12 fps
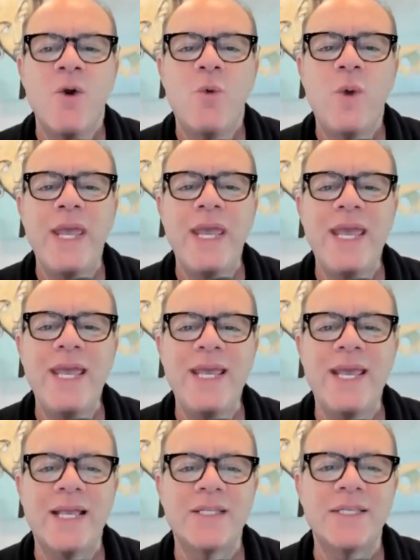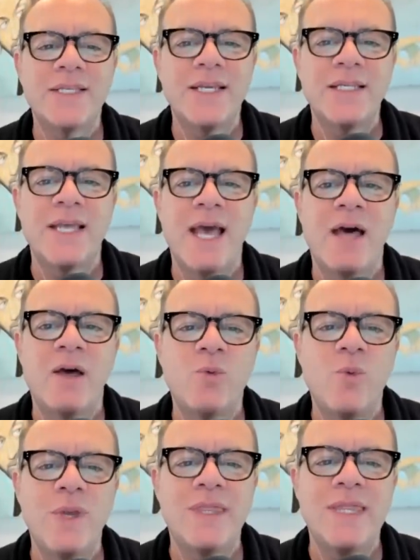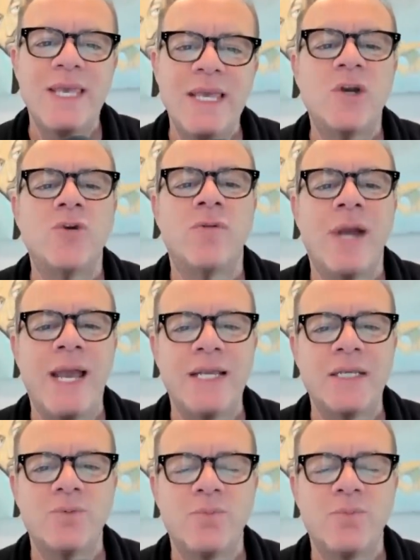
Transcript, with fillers: We get to sit down with the great,